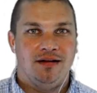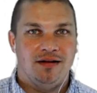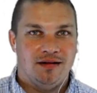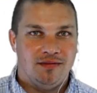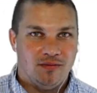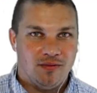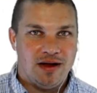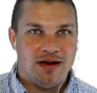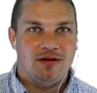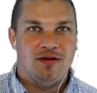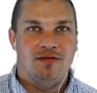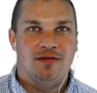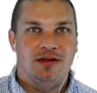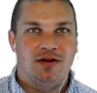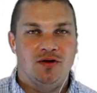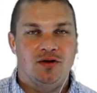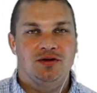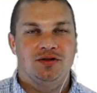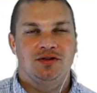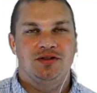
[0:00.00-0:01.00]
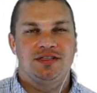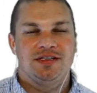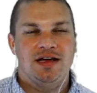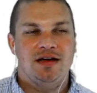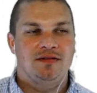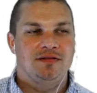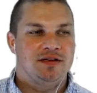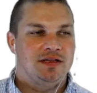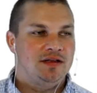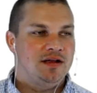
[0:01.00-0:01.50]
raked over the coals
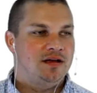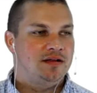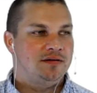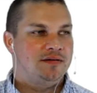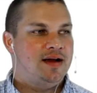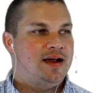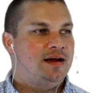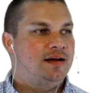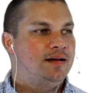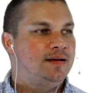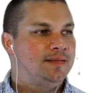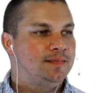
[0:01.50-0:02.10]
yourselves on the other end.